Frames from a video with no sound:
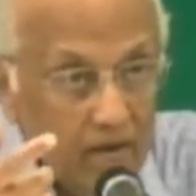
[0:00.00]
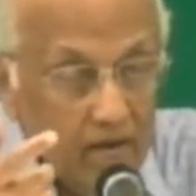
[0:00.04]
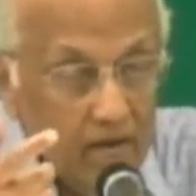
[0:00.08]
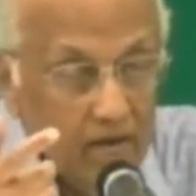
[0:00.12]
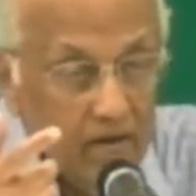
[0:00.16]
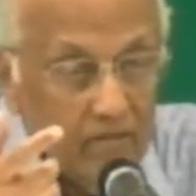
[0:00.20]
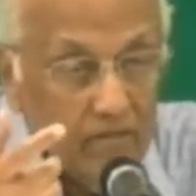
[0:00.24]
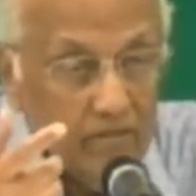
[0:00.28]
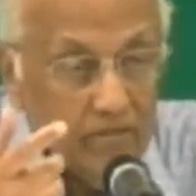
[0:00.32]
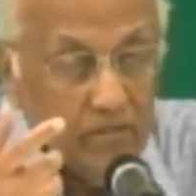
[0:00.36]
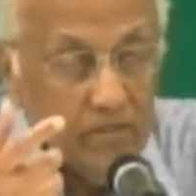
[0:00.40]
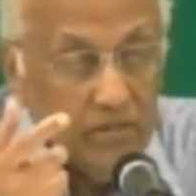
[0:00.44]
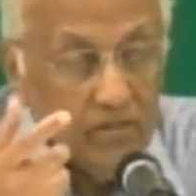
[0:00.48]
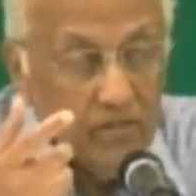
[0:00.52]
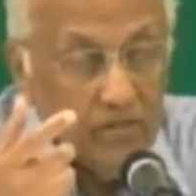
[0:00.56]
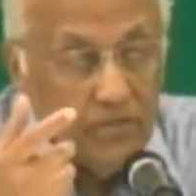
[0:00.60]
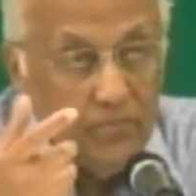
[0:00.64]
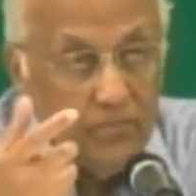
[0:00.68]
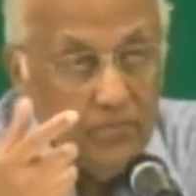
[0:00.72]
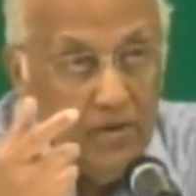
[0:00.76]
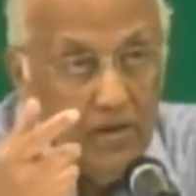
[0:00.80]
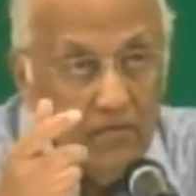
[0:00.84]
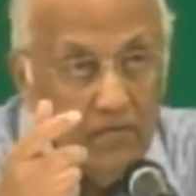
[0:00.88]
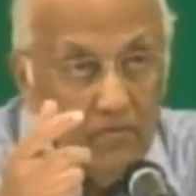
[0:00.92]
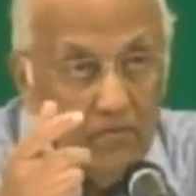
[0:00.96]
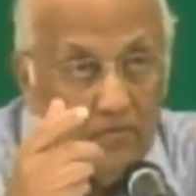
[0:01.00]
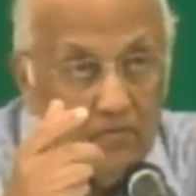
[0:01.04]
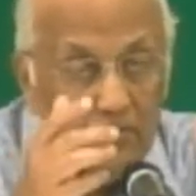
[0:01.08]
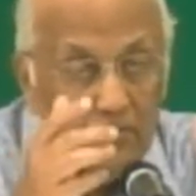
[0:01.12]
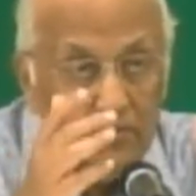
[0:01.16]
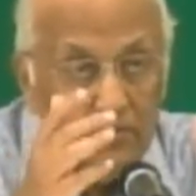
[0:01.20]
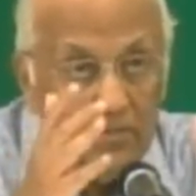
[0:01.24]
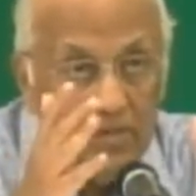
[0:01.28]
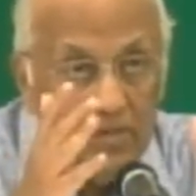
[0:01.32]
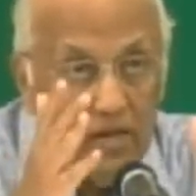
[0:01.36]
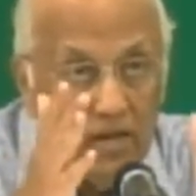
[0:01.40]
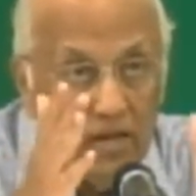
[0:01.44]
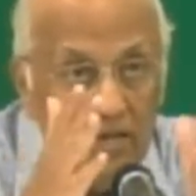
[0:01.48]
It's, it's speaking of the
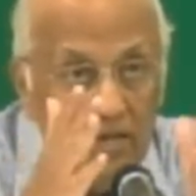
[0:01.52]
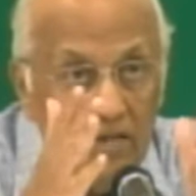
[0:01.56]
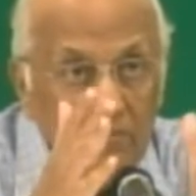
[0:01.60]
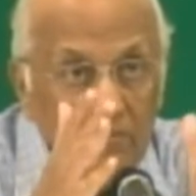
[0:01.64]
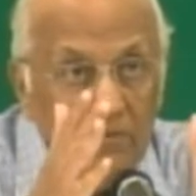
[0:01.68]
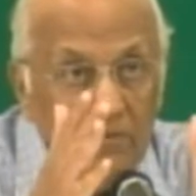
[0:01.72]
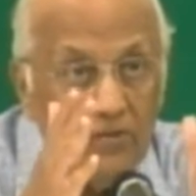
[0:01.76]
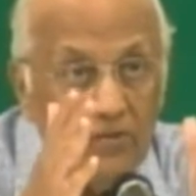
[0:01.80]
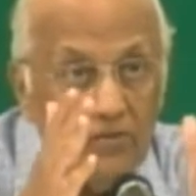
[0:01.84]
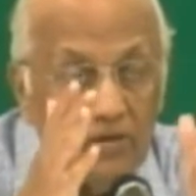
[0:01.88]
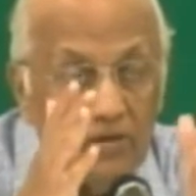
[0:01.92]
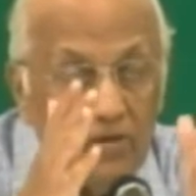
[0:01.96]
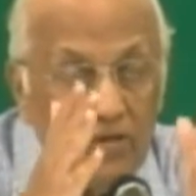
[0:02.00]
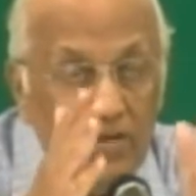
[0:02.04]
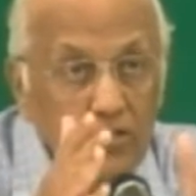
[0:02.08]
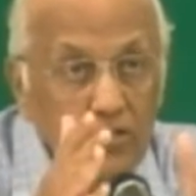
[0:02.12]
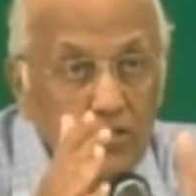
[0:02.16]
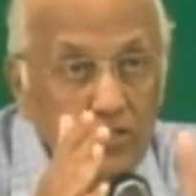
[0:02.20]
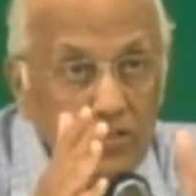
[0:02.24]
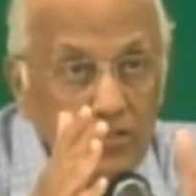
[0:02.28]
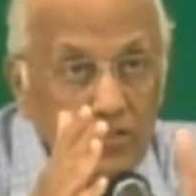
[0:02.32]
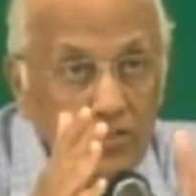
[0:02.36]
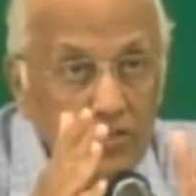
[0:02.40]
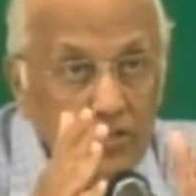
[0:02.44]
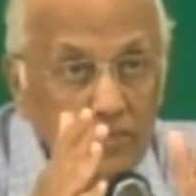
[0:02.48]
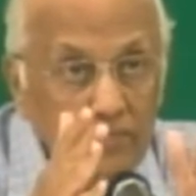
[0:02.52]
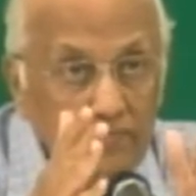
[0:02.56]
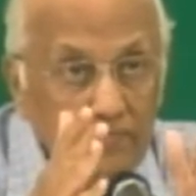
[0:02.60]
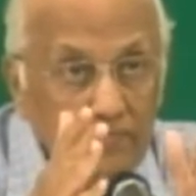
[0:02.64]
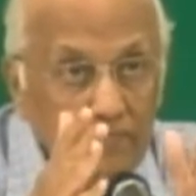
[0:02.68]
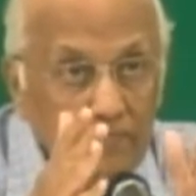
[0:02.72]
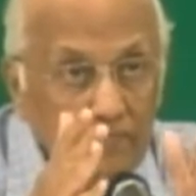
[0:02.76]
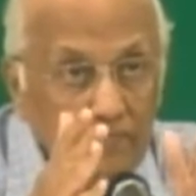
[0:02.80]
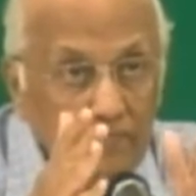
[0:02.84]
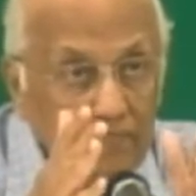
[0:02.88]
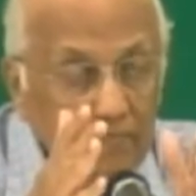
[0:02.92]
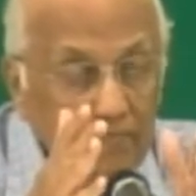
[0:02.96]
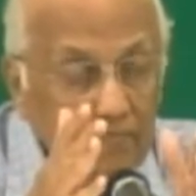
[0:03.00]
most intimate relationship
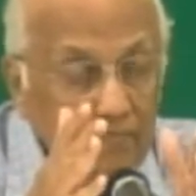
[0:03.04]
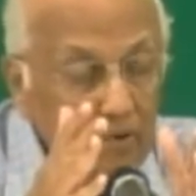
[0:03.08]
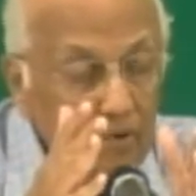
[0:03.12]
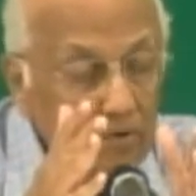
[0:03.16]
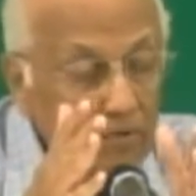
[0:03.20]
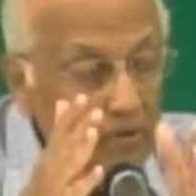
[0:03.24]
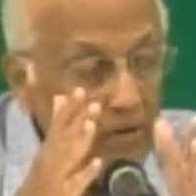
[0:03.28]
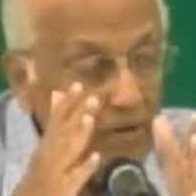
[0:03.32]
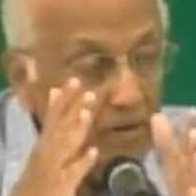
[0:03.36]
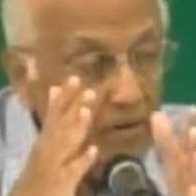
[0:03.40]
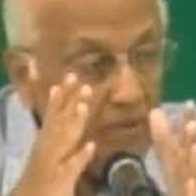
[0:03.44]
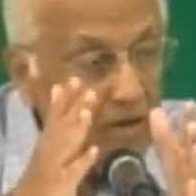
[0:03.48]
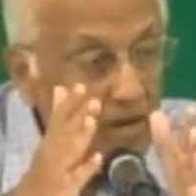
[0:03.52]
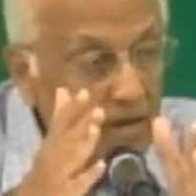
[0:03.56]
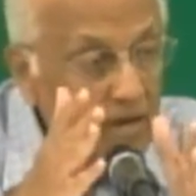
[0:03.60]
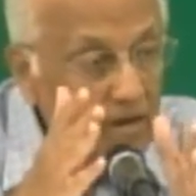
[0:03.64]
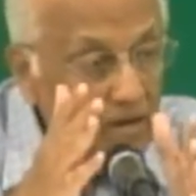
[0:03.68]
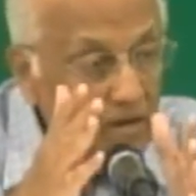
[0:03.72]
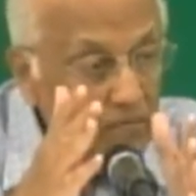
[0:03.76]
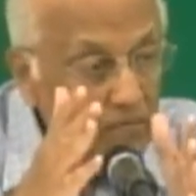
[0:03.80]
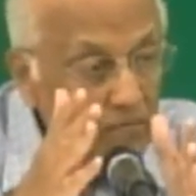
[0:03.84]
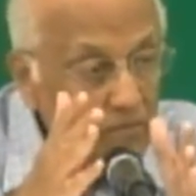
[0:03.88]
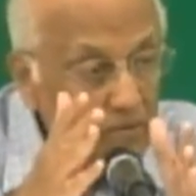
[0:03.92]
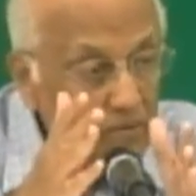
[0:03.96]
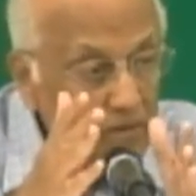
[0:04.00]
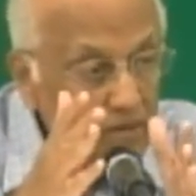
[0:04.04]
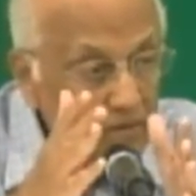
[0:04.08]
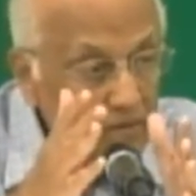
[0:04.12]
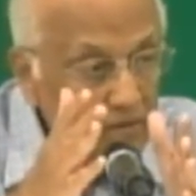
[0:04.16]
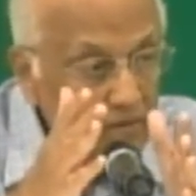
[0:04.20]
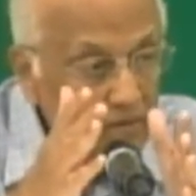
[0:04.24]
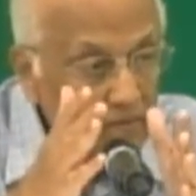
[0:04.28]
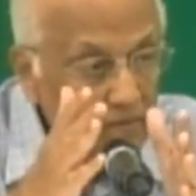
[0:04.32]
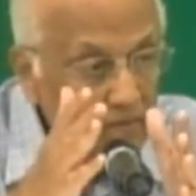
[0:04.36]
between a man and a woman.